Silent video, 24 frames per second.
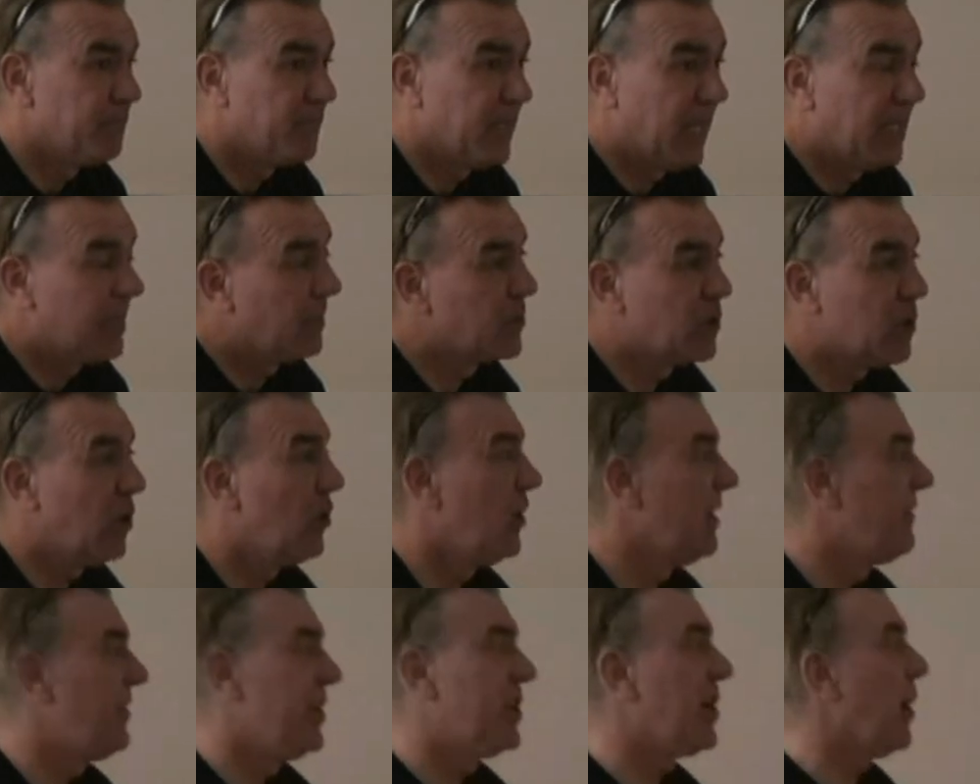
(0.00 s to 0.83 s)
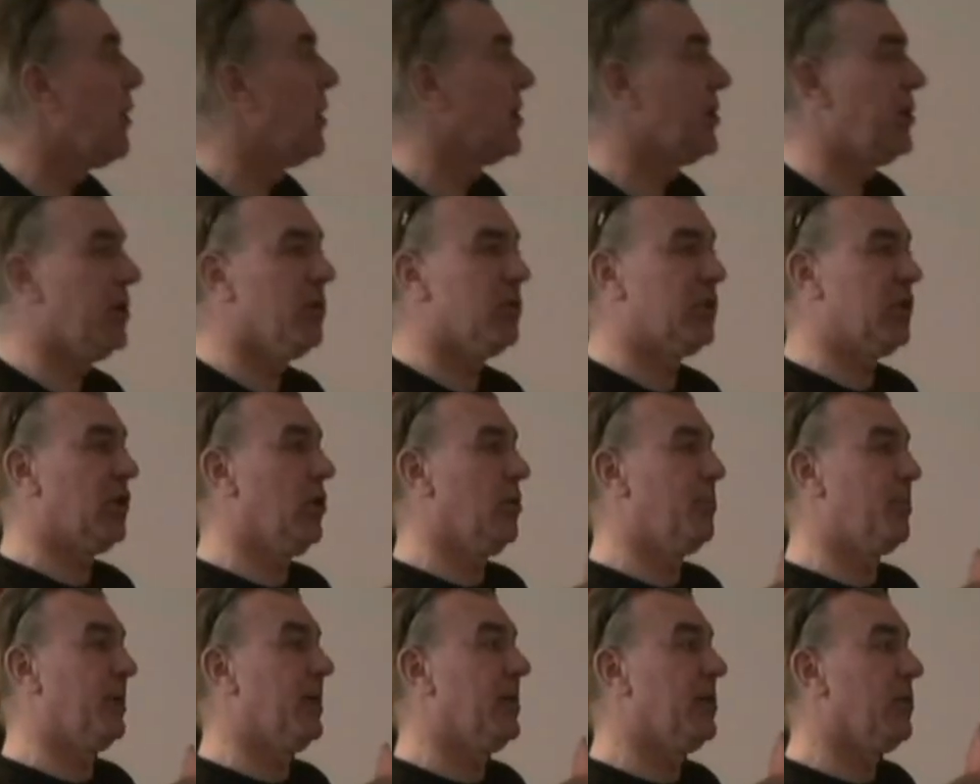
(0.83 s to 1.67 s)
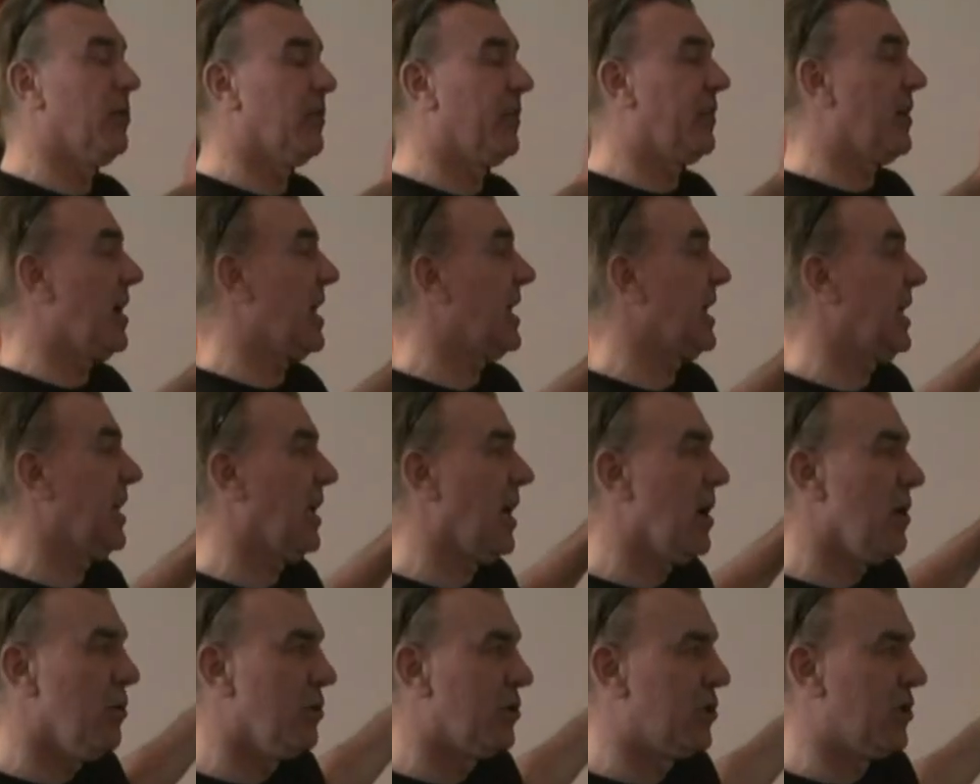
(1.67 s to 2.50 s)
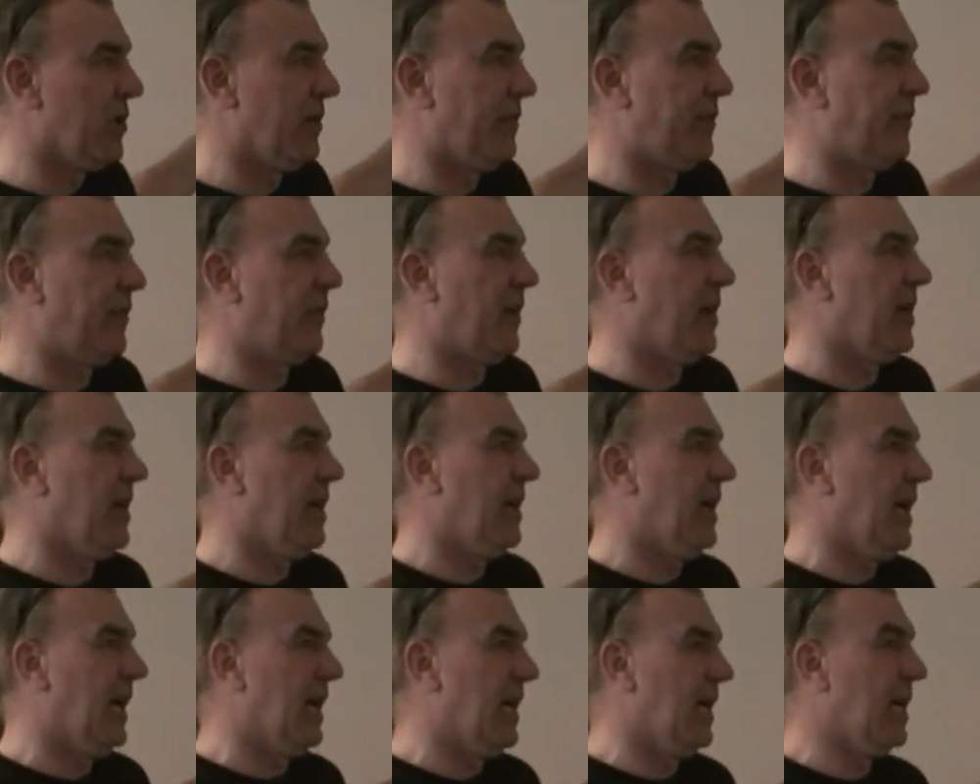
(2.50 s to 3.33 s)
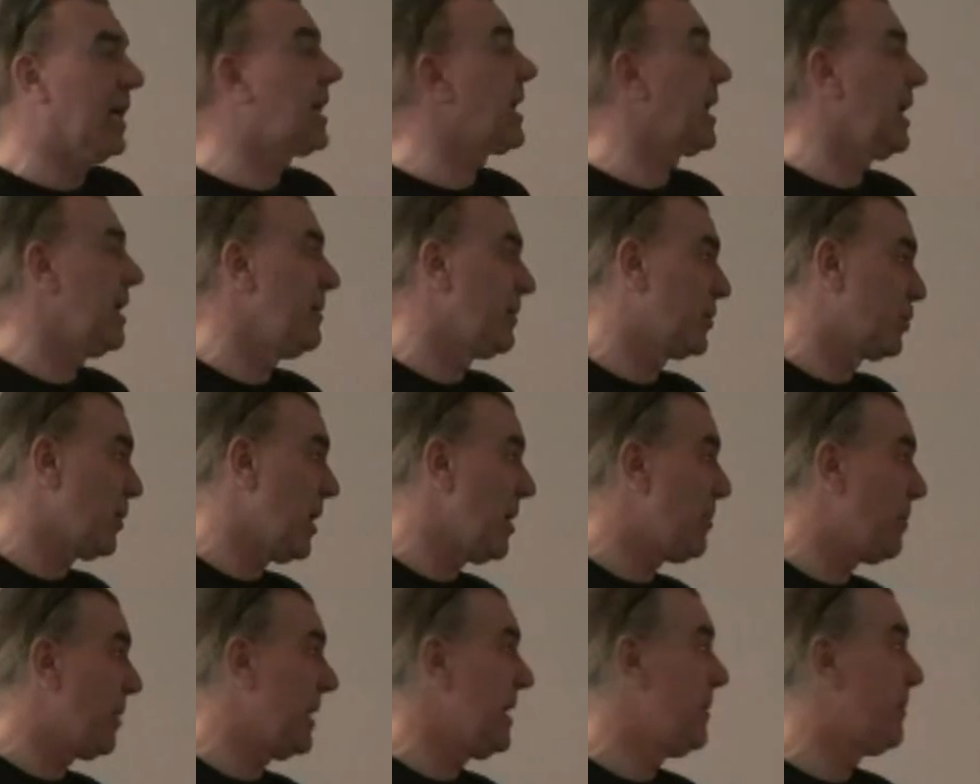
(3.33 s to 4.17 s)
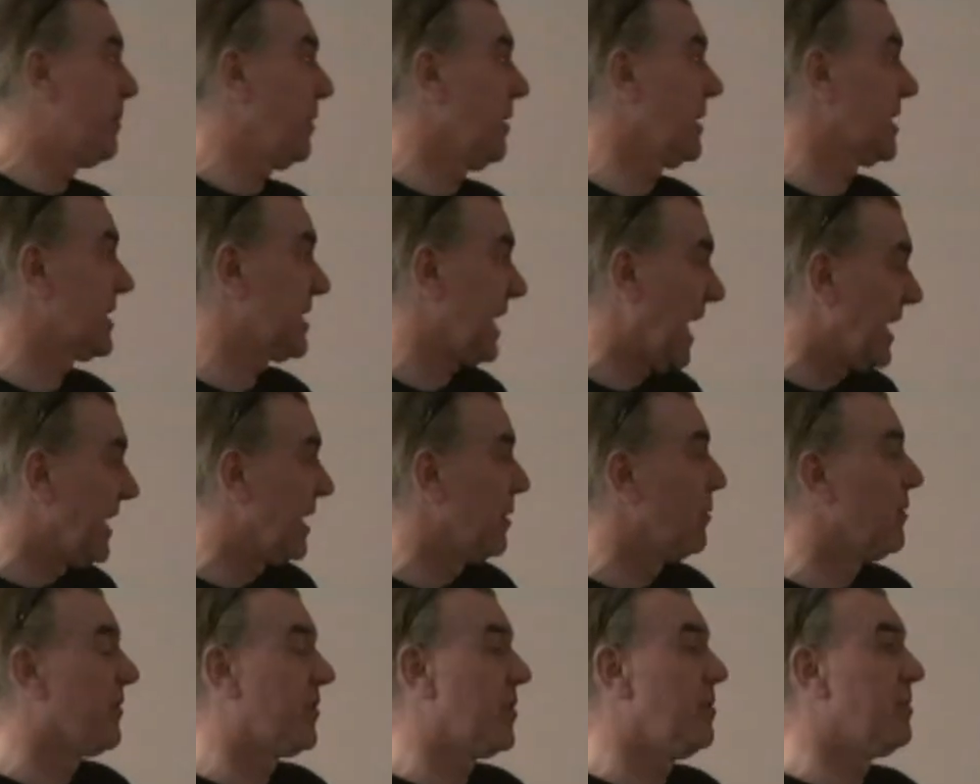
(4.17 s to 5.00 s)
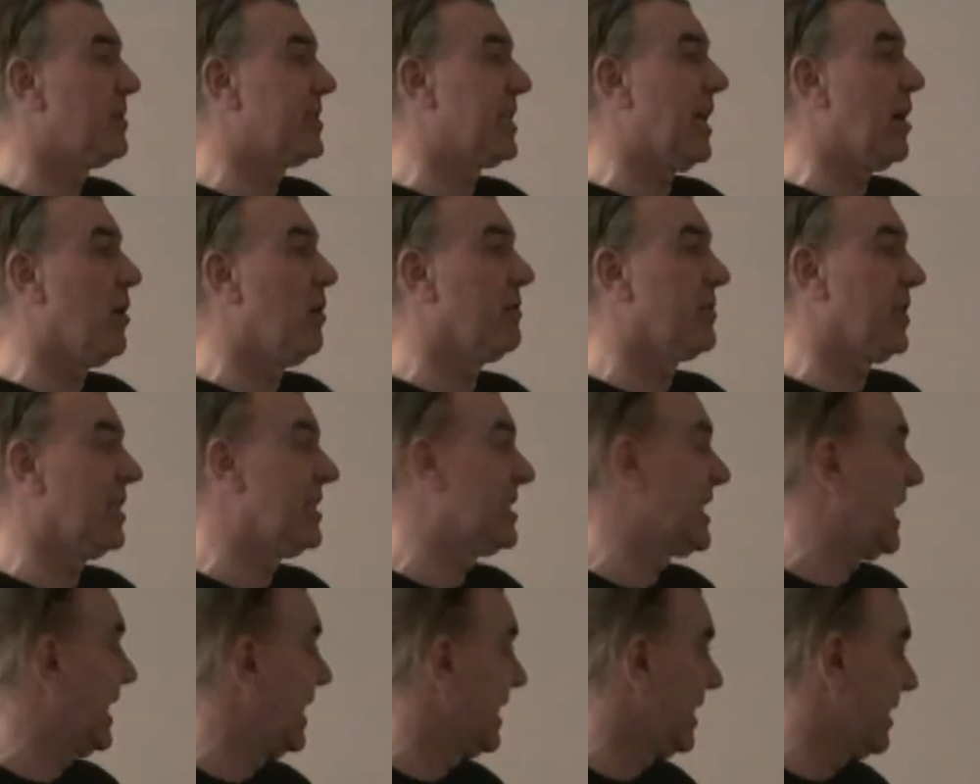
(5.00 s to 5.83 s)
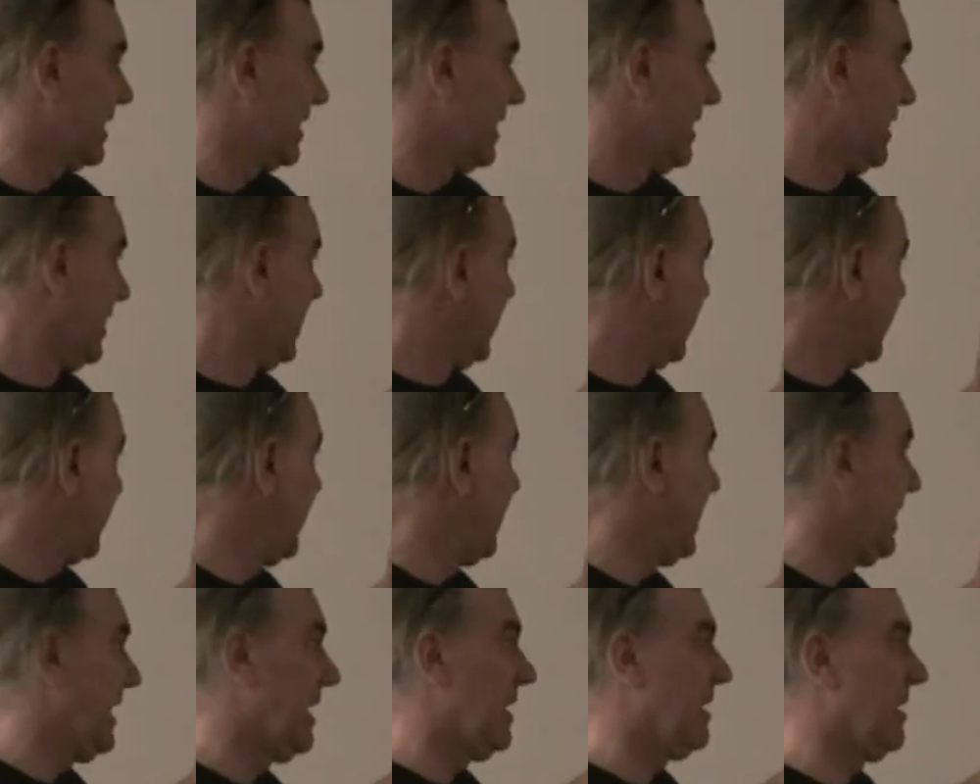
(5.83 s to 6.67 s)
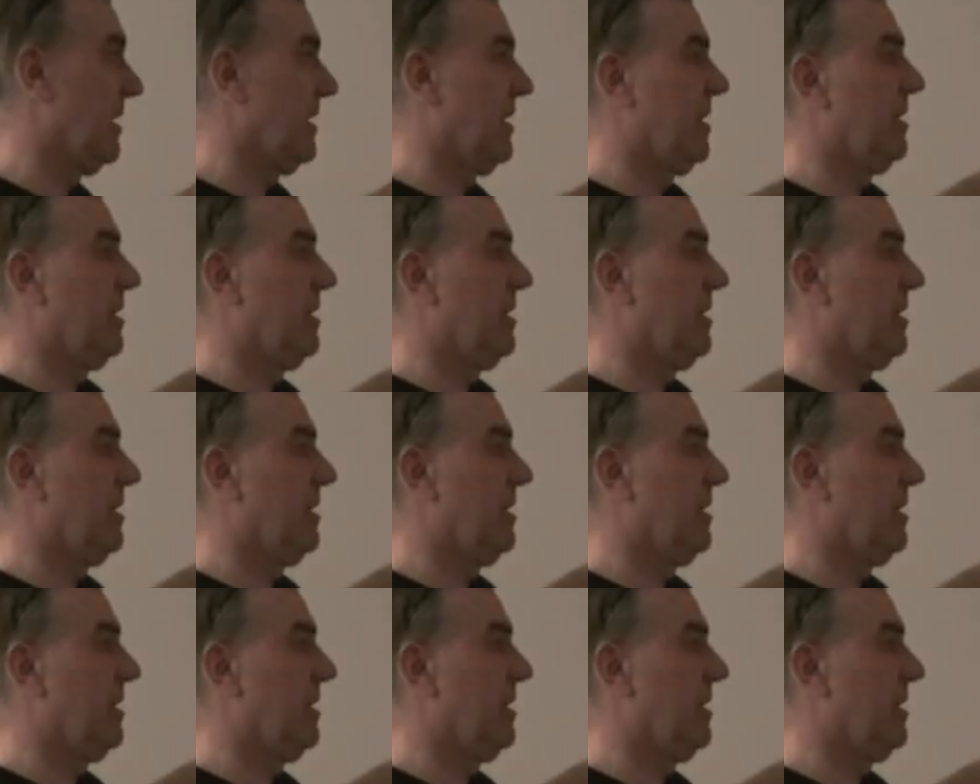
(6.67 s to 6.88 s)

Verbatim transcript: And I'm sure if you go on YouTube, you'll find loads of clips where people are standing up for themselves and telling the